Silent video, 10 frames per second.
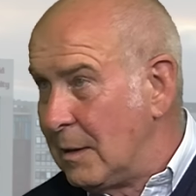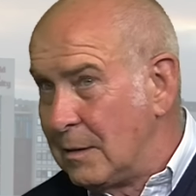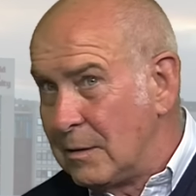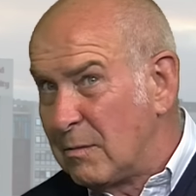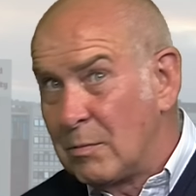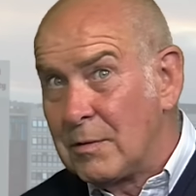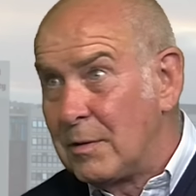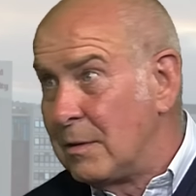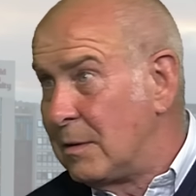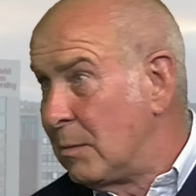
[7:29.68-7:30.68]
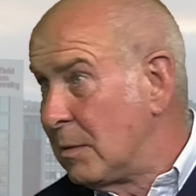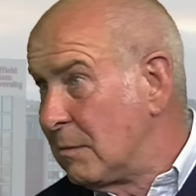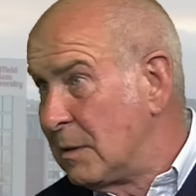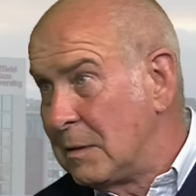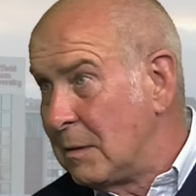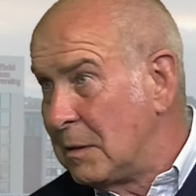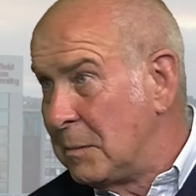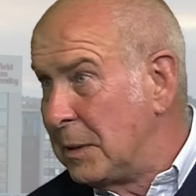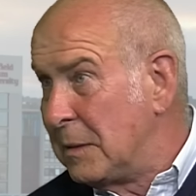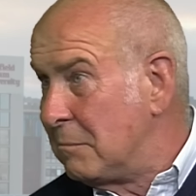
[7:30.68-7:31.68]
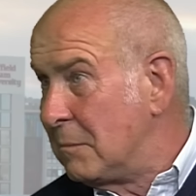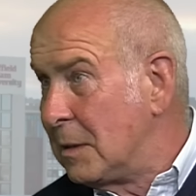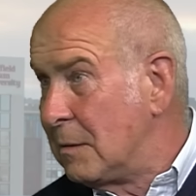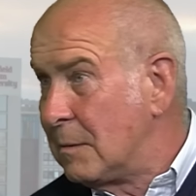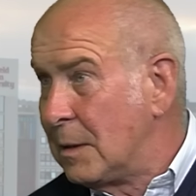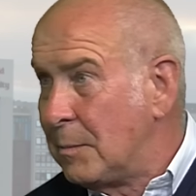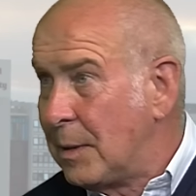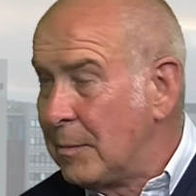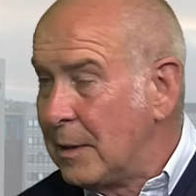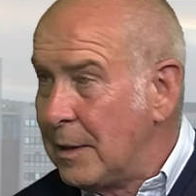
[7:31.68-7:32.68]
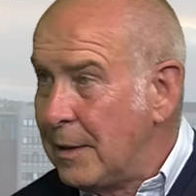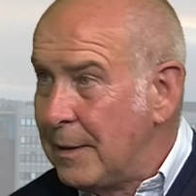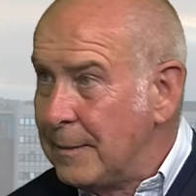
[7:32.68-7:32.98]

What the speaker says: And it's, 31 and a bit at Bramall Lane now.